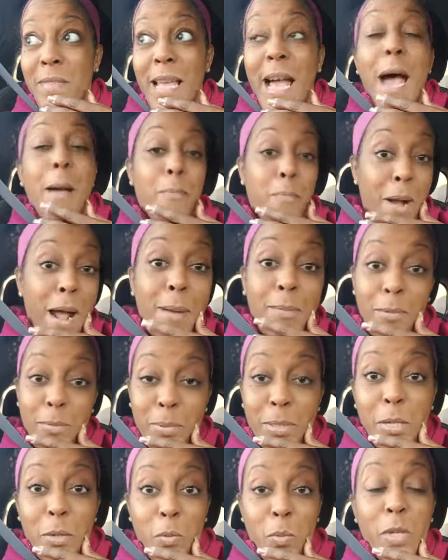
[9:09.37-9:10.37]
I
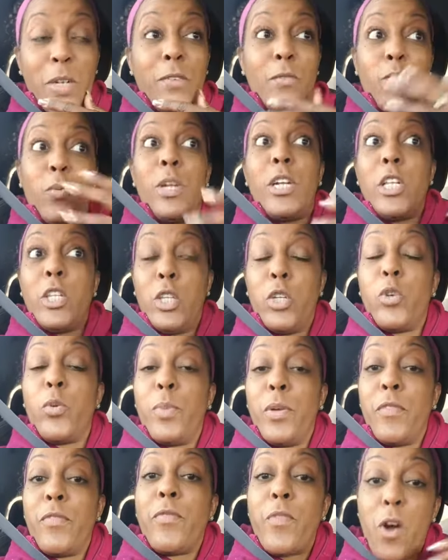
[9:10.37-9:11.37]
probably would have went a little
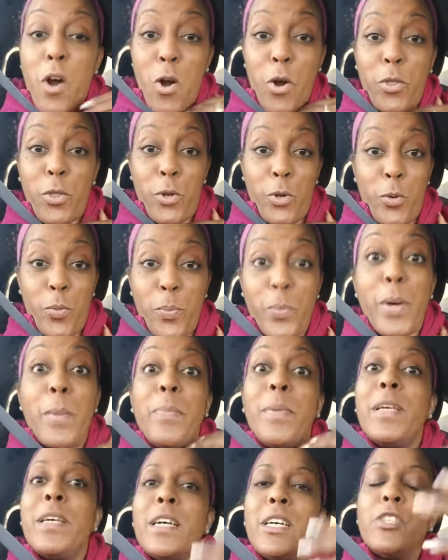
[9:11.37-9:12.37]
bit farther, but
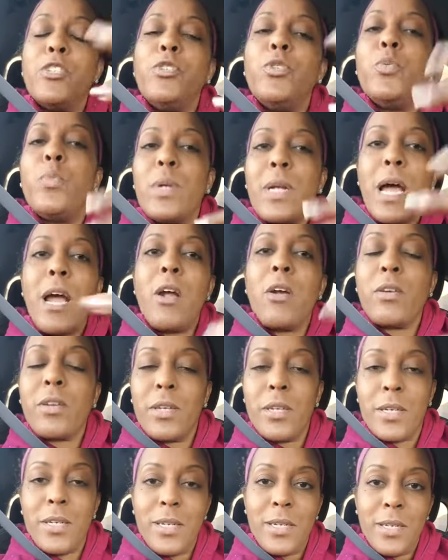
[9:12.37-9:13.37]
because you and I are
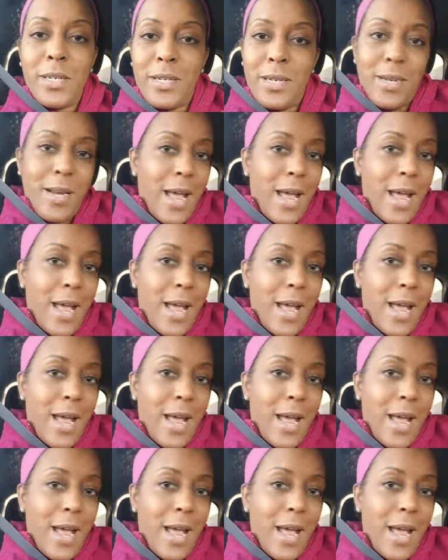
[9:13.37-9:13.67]
good,